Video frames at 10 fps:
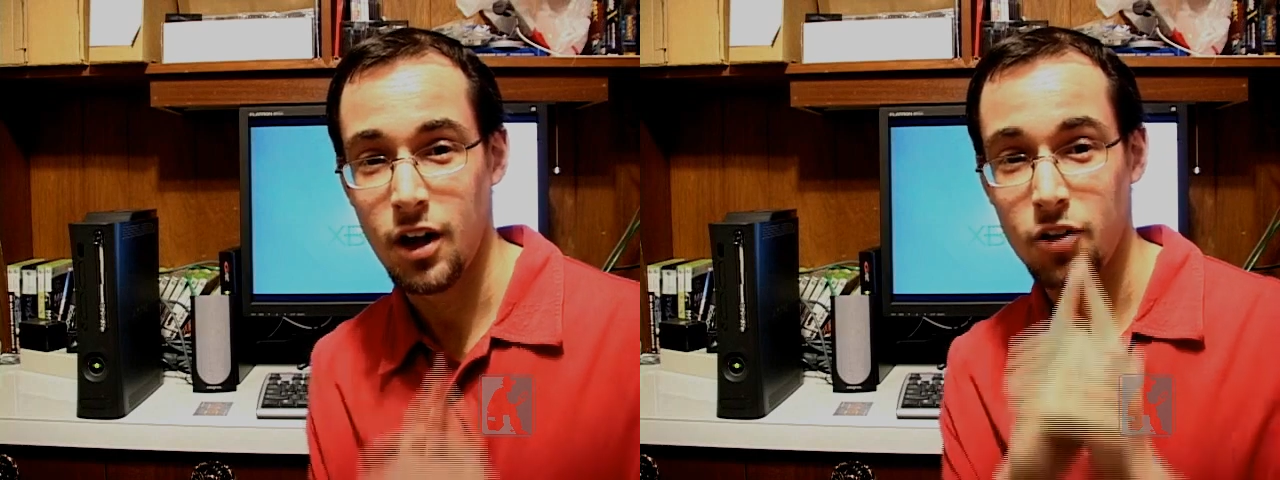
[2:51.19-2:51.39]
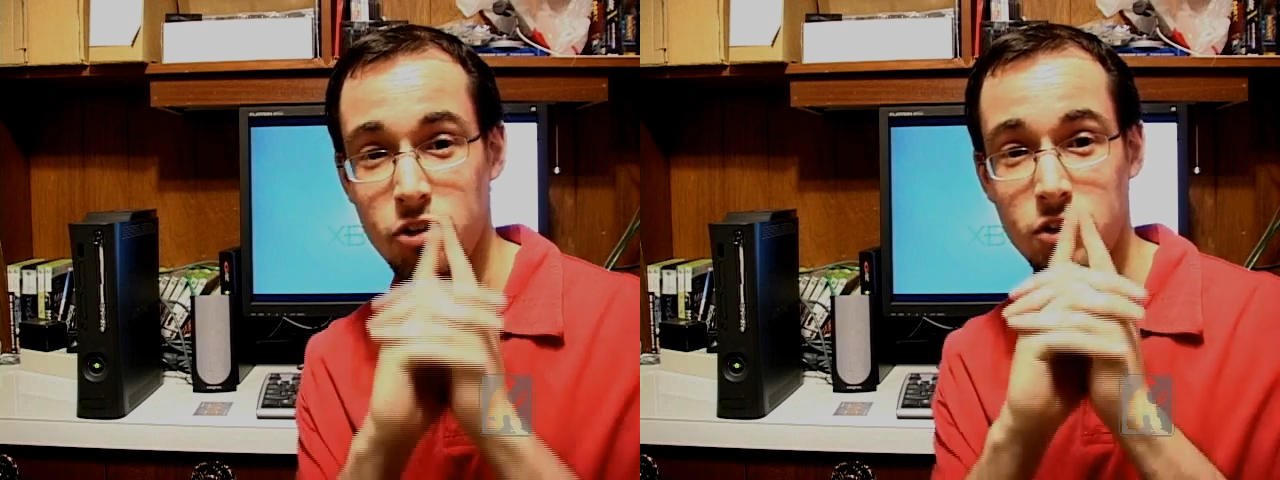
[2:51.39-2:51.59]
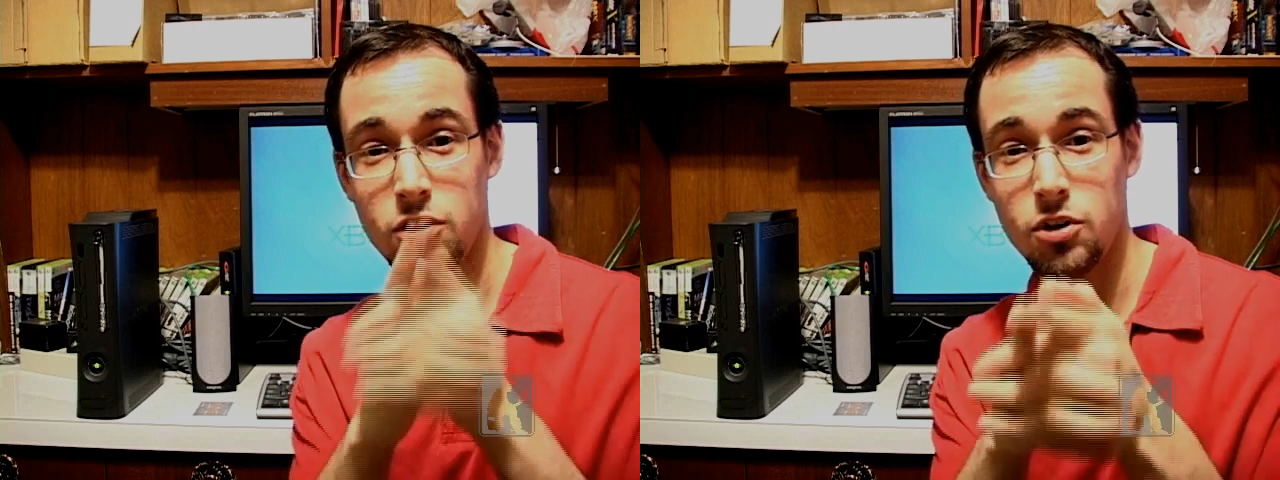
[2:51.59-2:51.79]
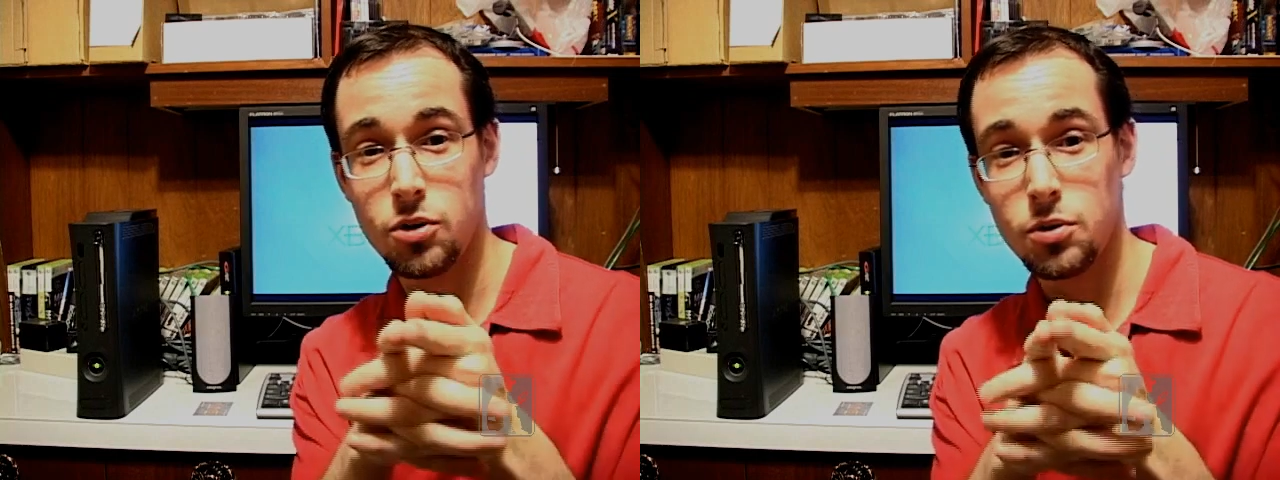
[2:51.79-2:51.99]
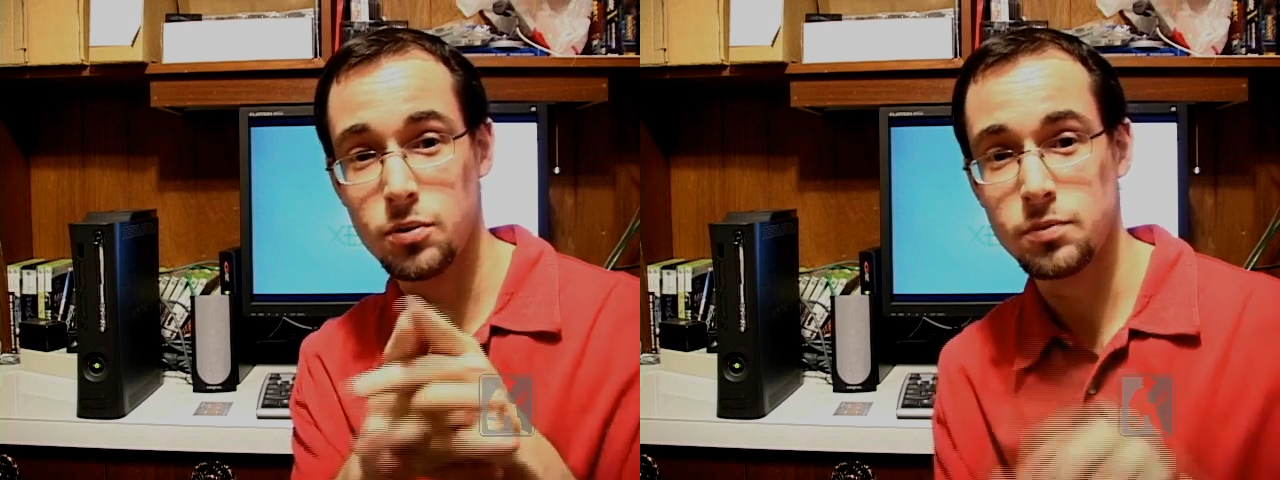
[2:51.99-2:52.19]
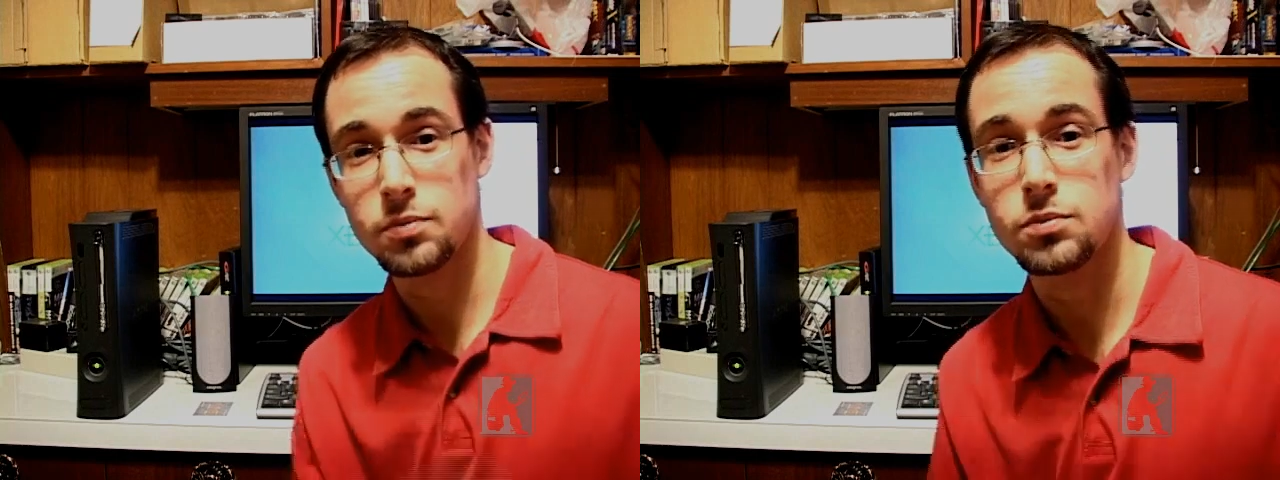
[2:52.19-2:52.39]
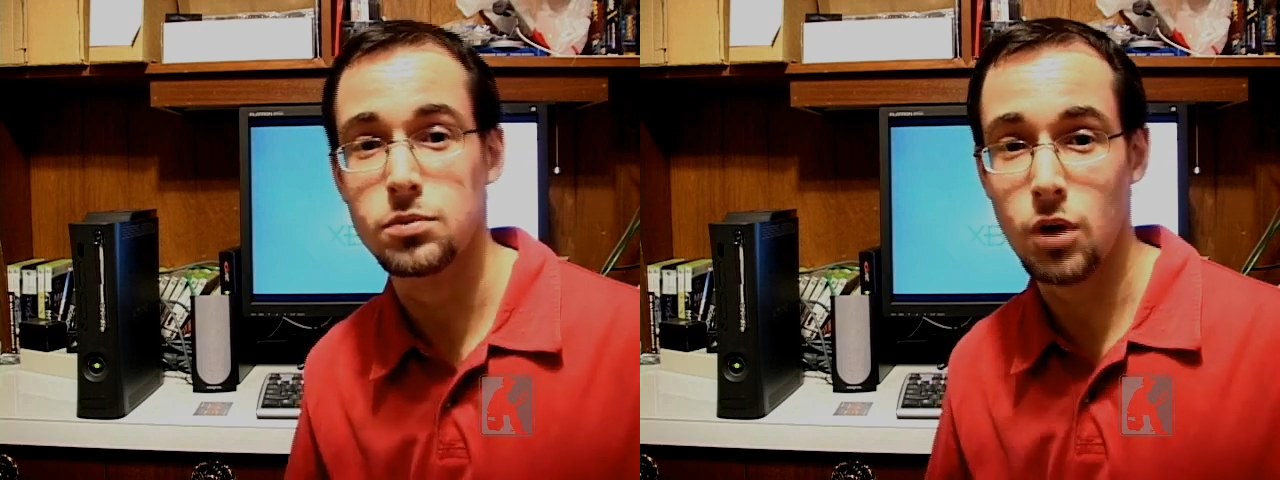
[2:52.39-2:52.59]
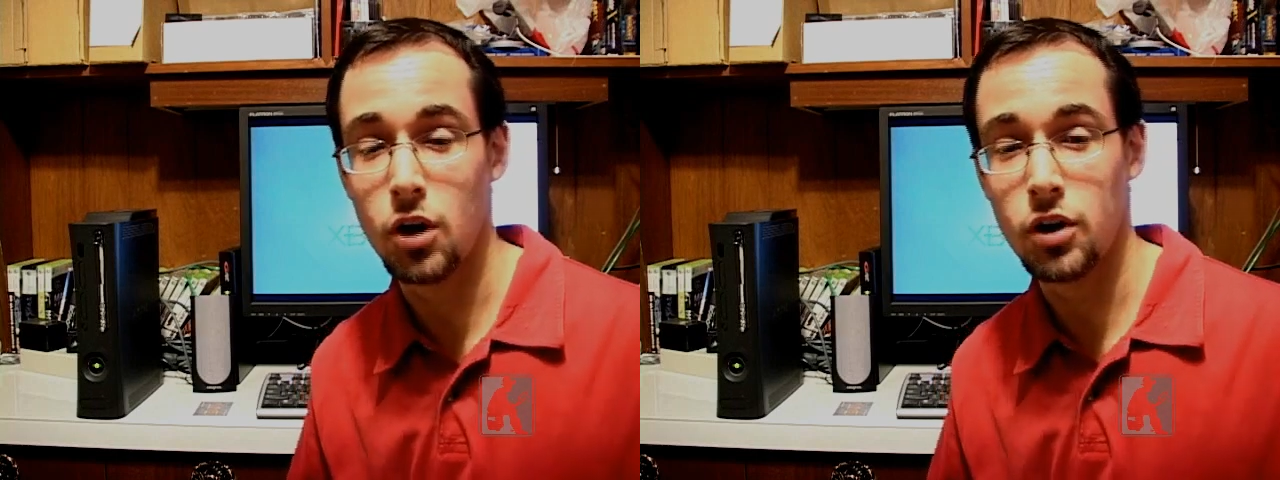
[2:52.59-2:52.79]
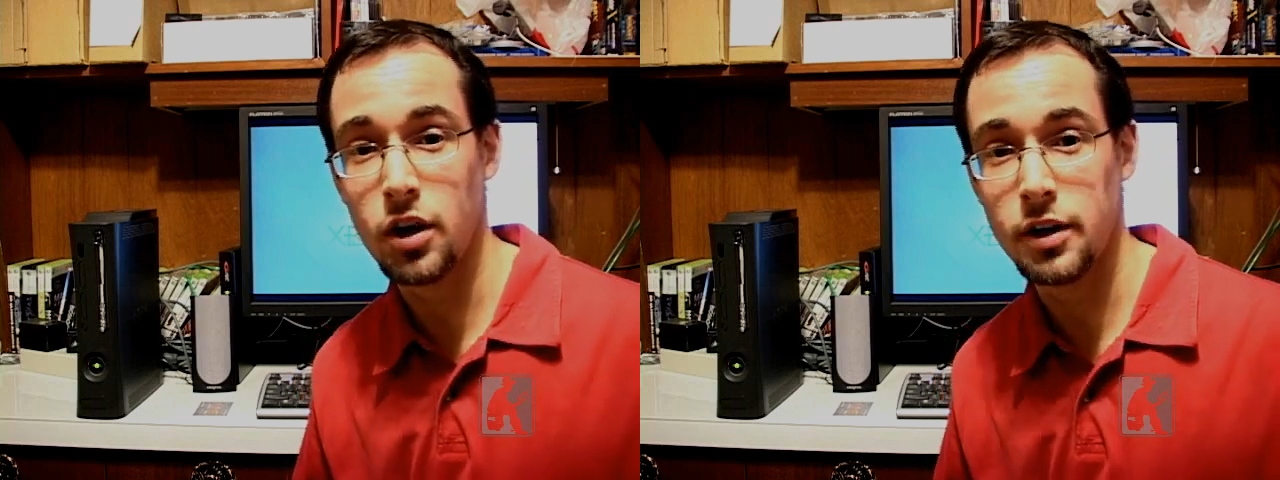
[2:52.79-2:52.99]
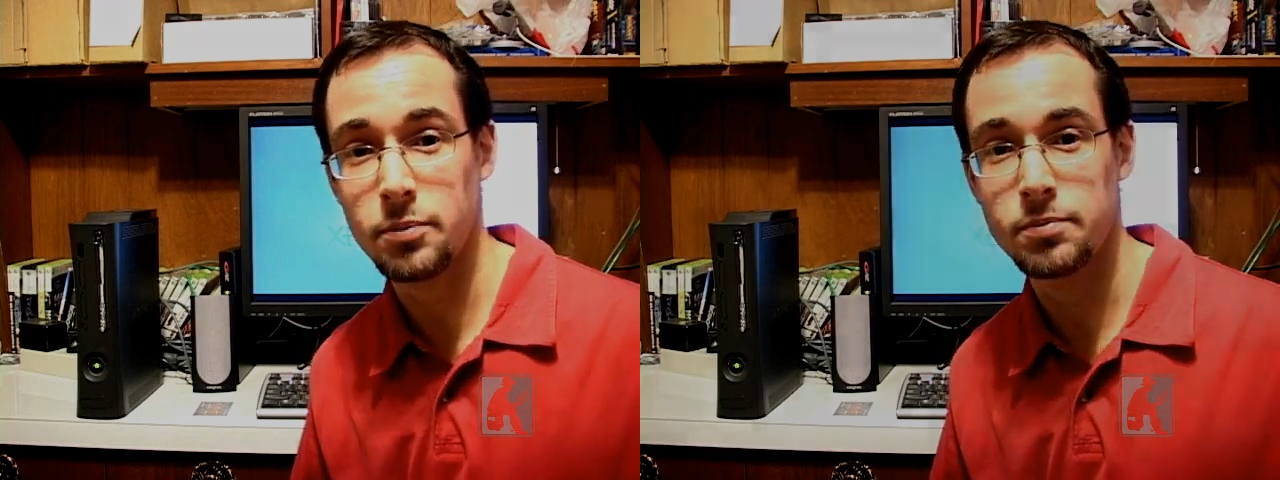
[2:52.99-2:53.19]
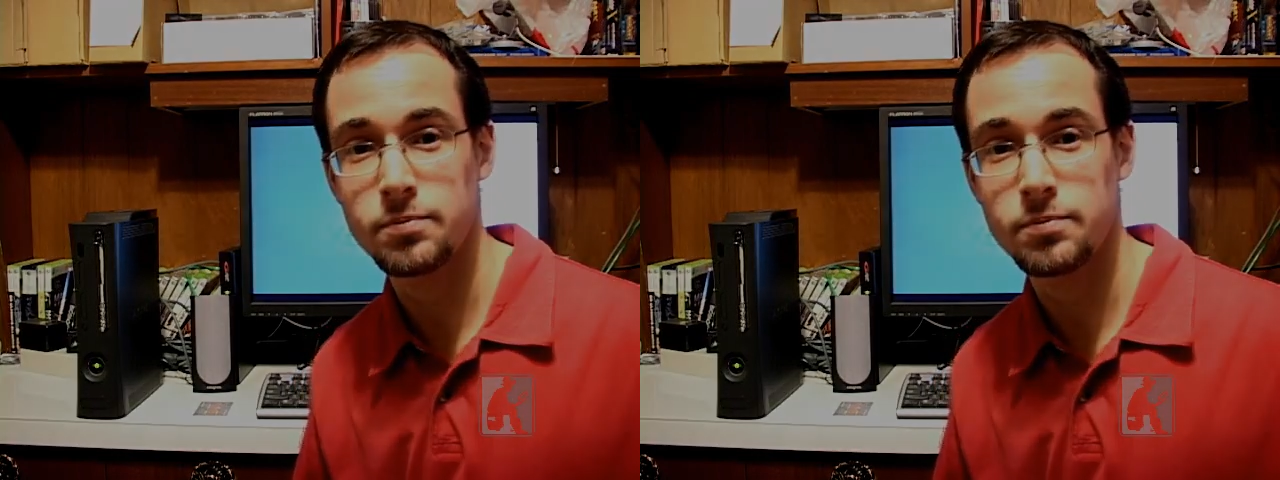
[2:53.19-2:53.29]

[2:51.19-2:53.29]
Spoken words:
I'll see you online.